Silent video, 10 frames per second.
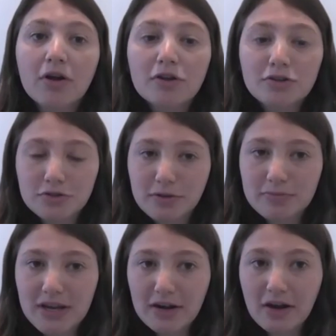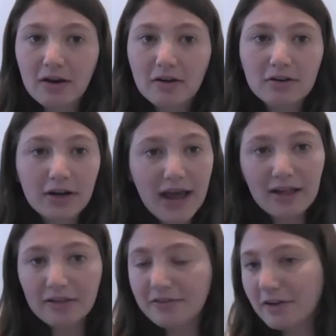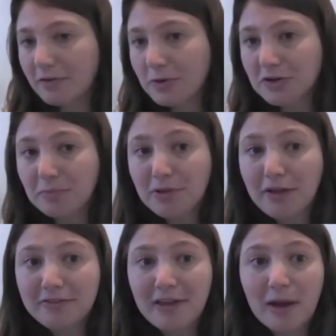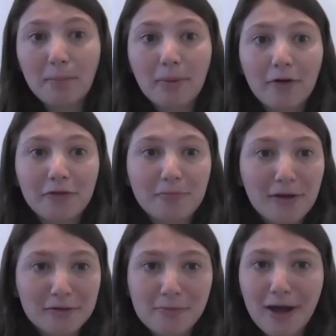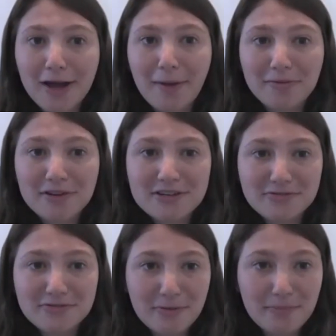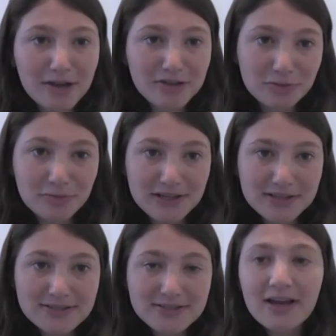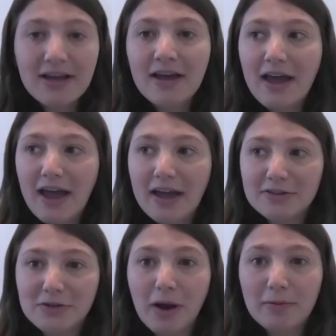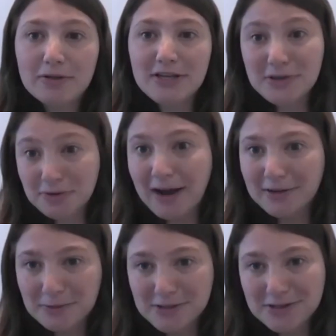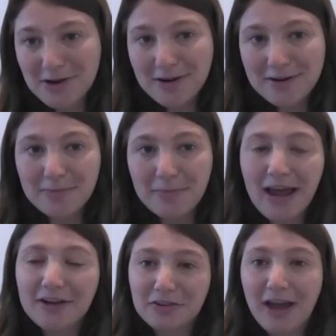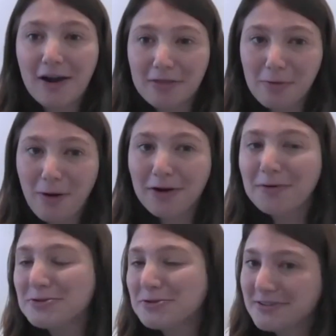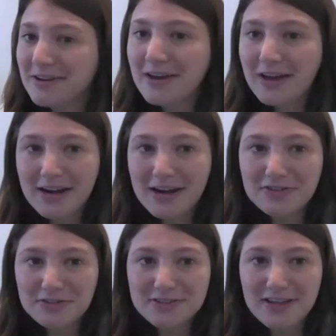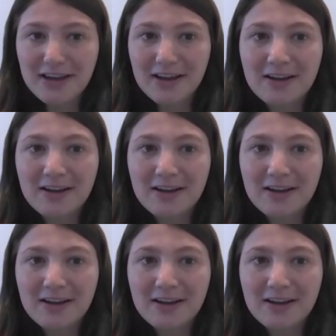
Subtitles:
do some data analysis. We took blood samples, muscle biopsy, different measurements. And so I was interacting with the sharks, but actually out of the water, which was an interesting